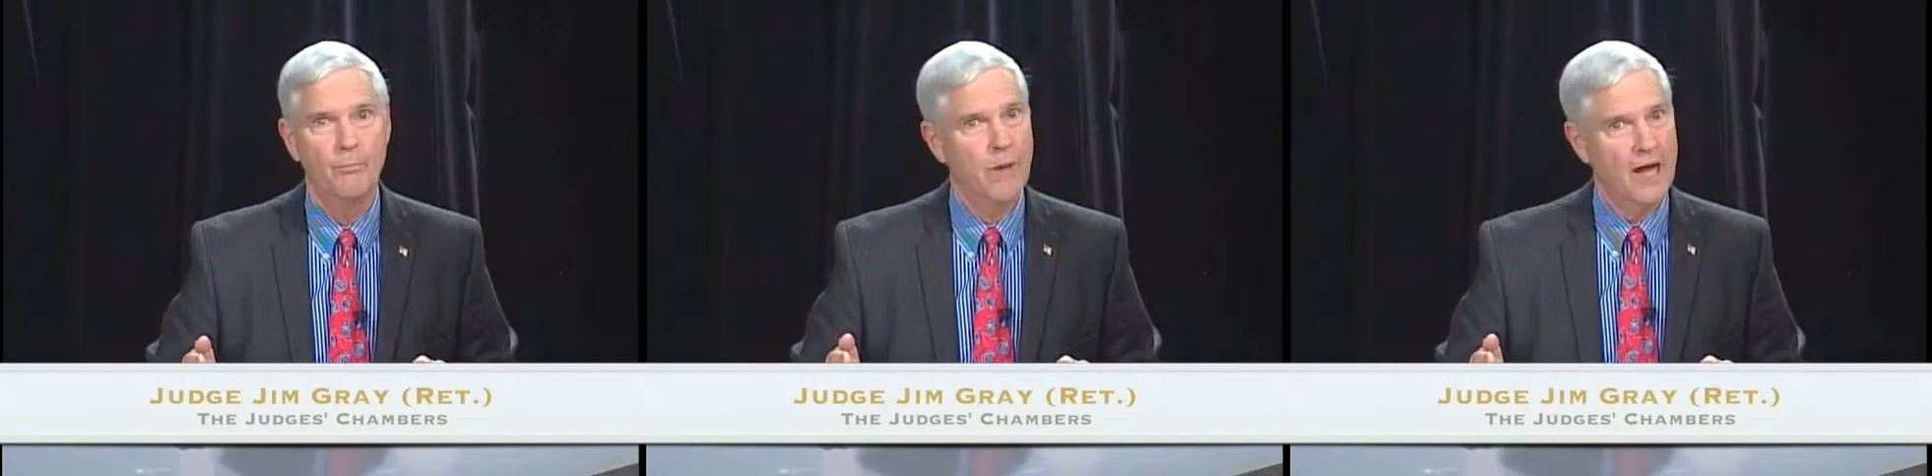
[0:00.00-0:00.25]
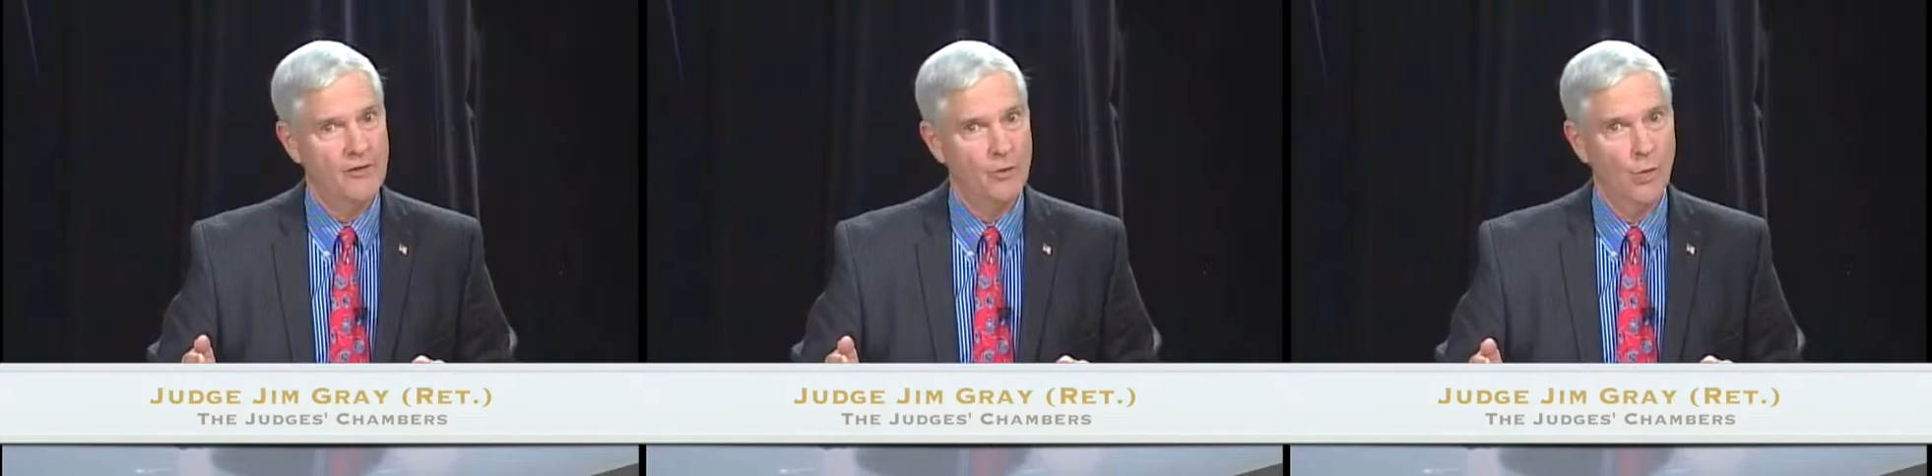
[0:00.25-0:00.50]

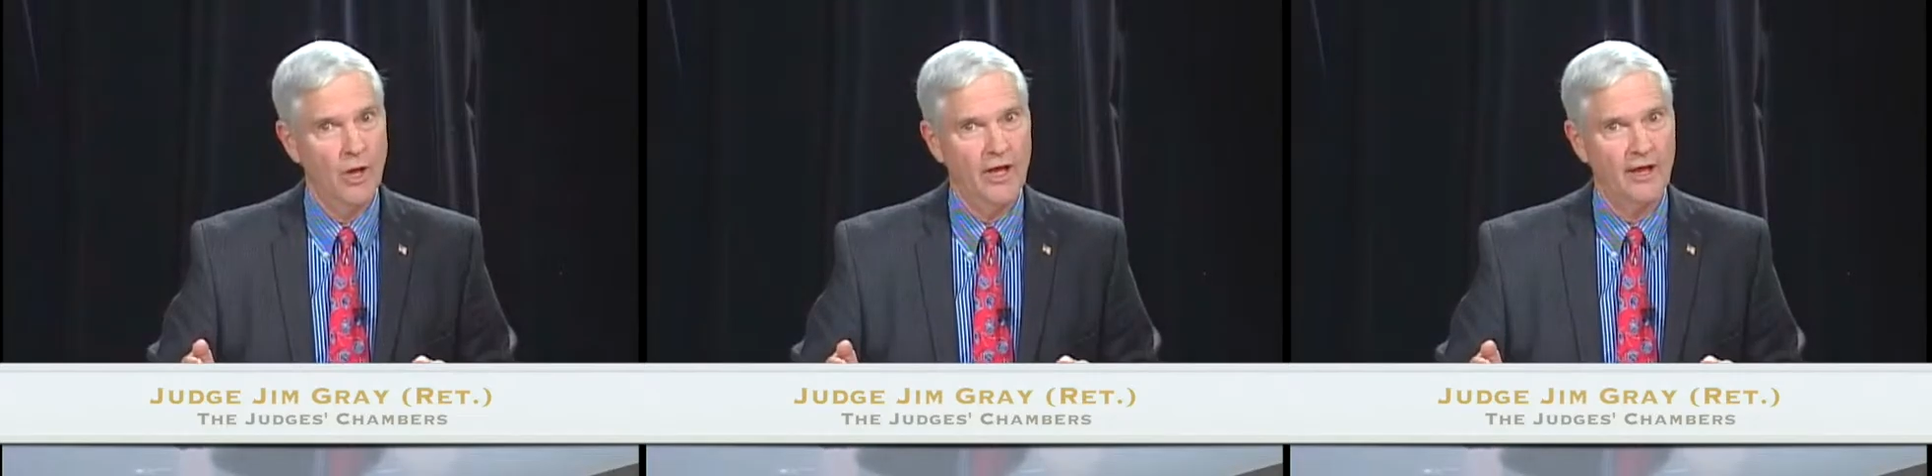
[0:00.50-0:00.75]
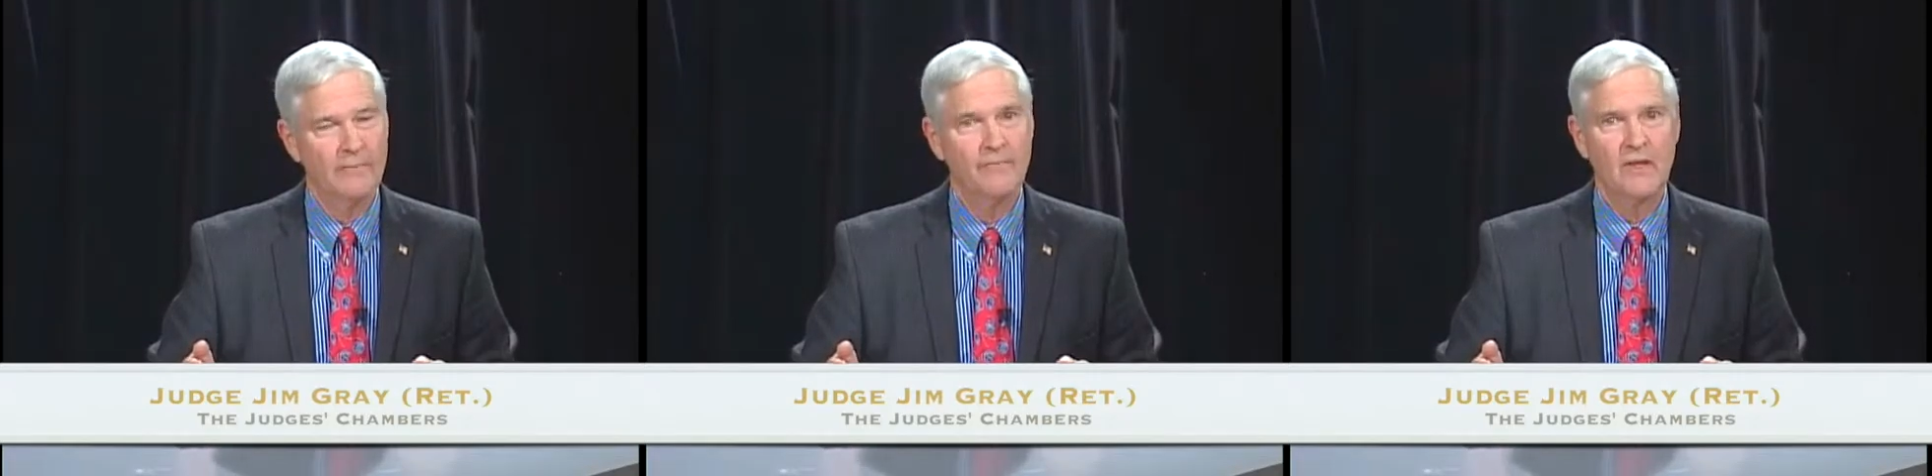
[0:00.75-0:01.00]
By the
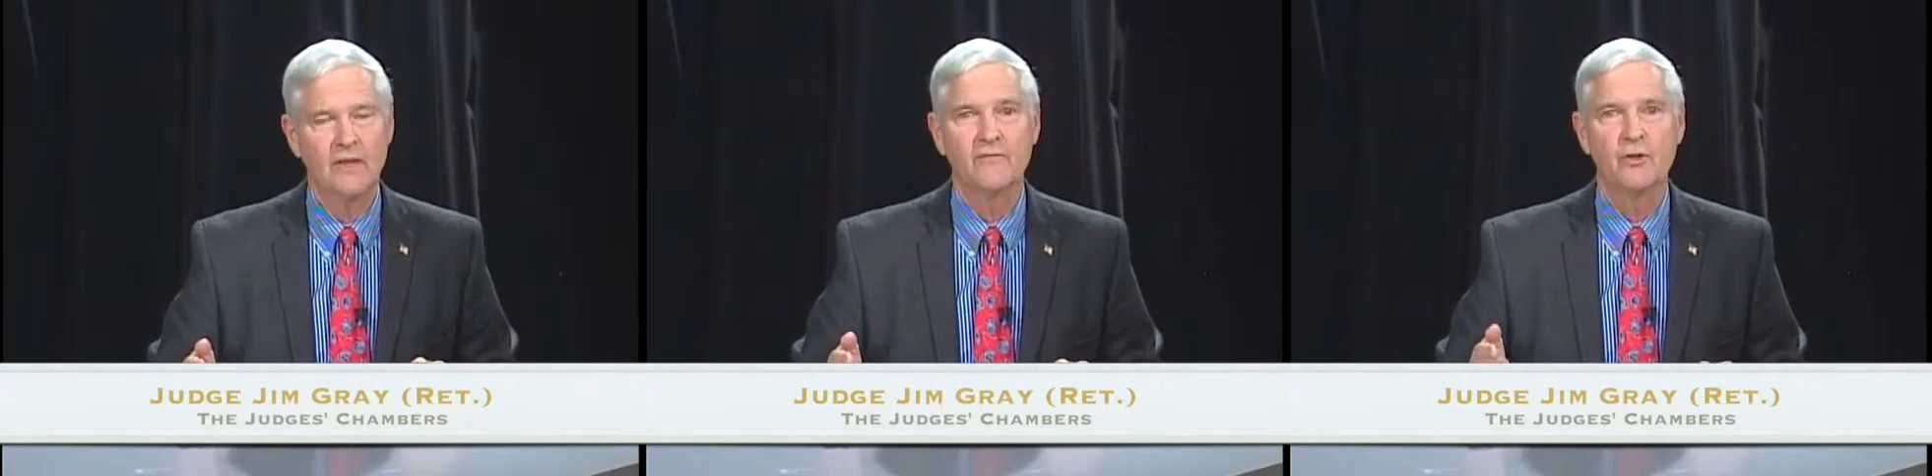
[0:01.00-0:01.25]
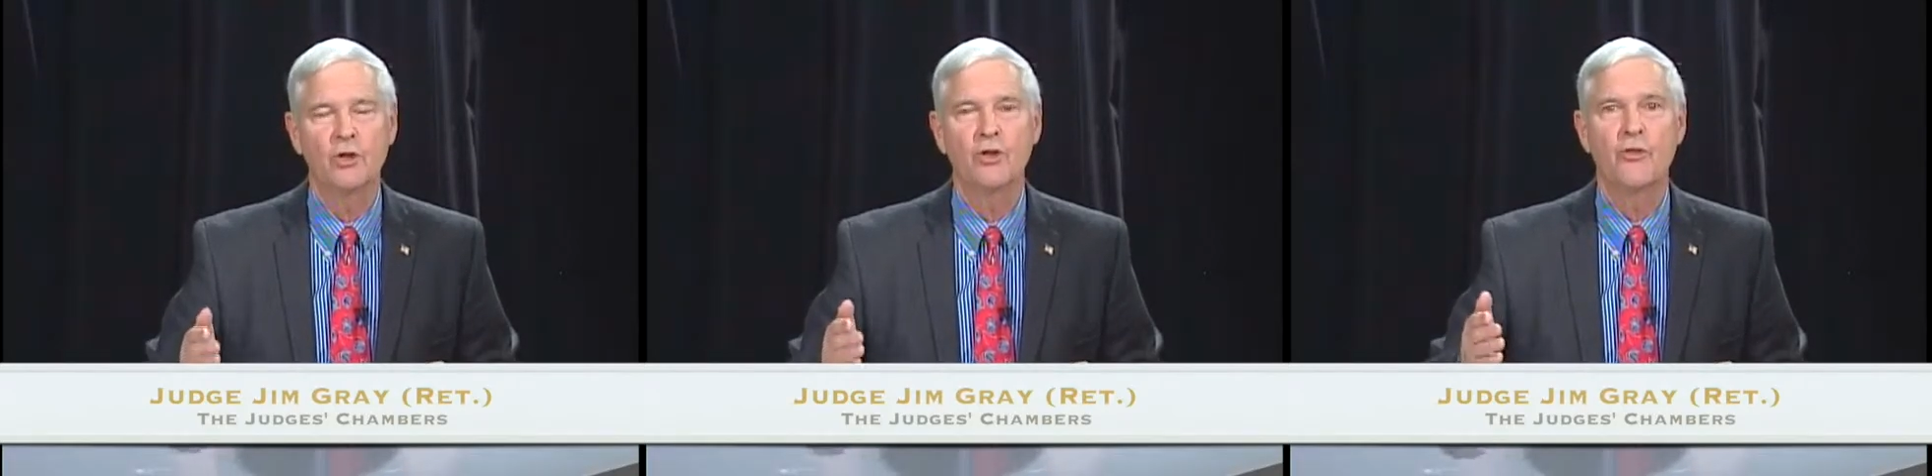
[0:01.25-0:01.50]
way,
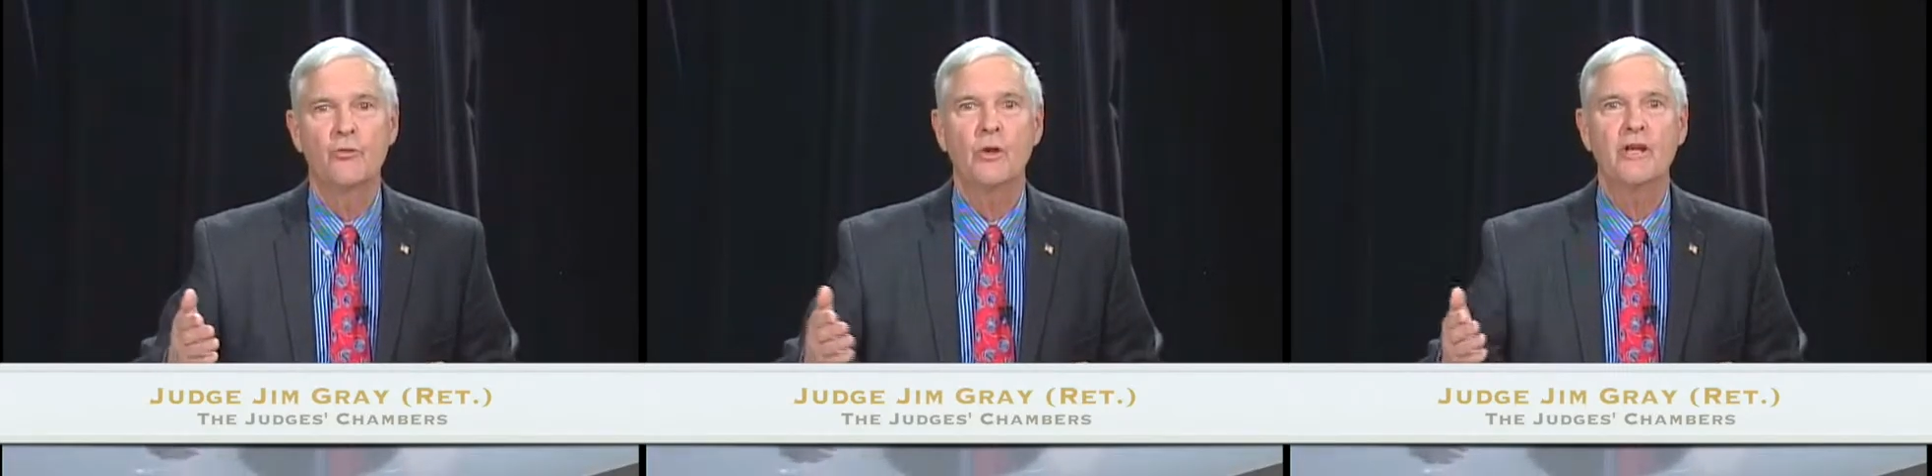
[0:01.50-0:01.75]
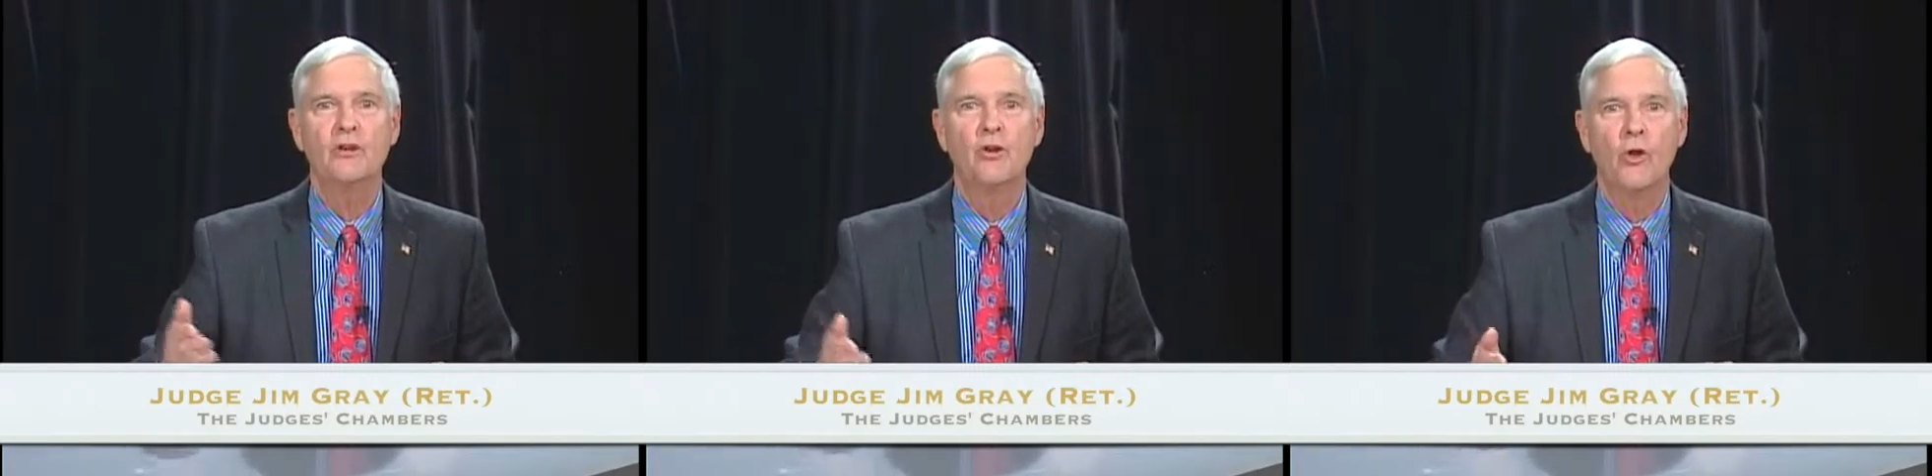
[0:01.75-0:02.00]
if your
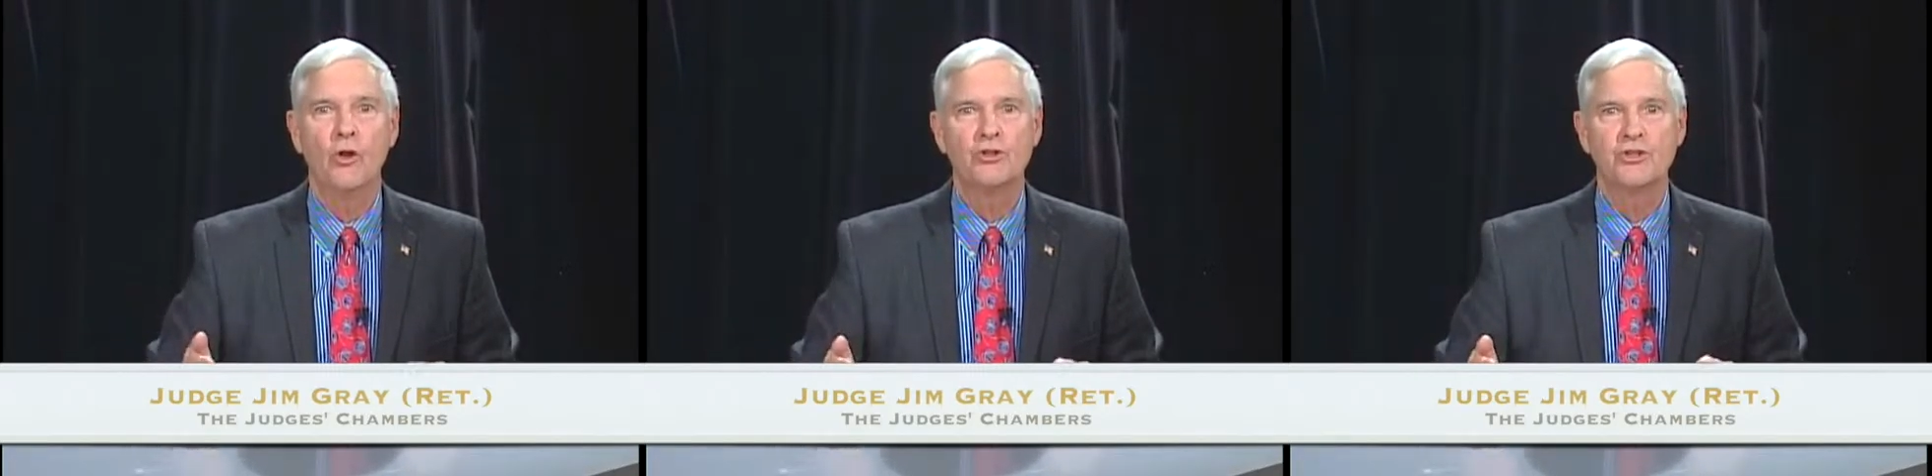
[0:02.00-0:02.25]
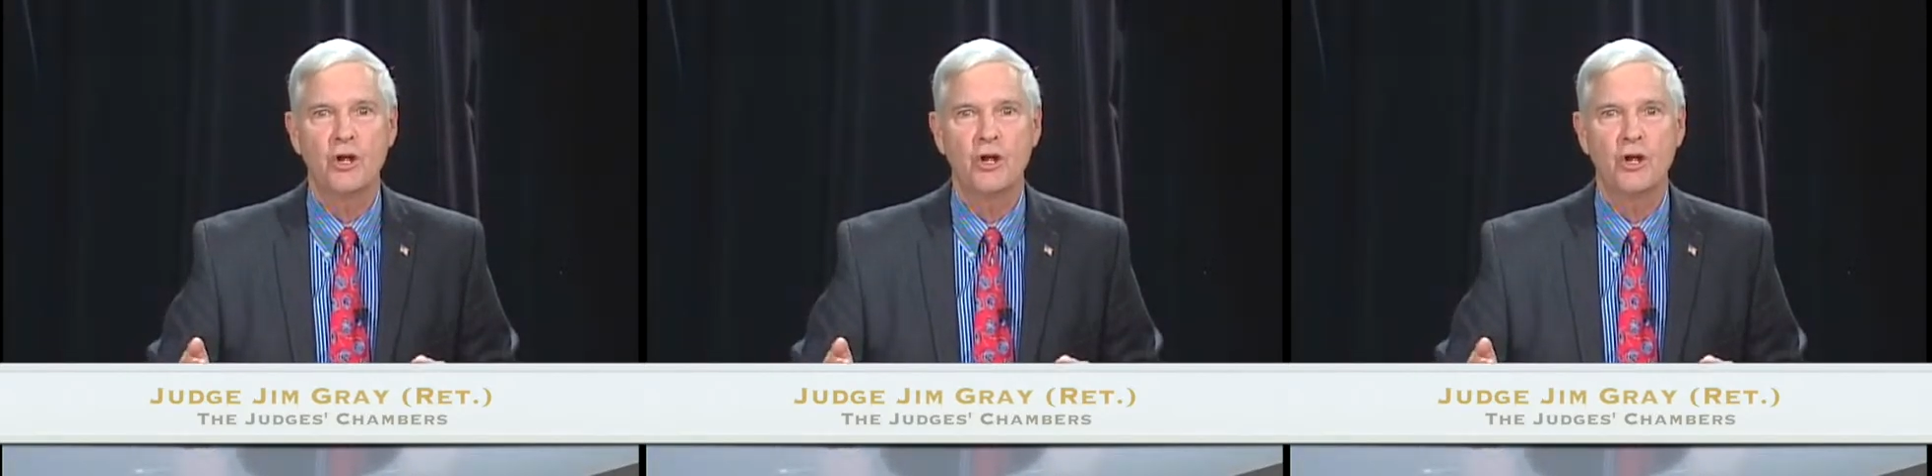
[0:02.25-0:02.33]
three-year-old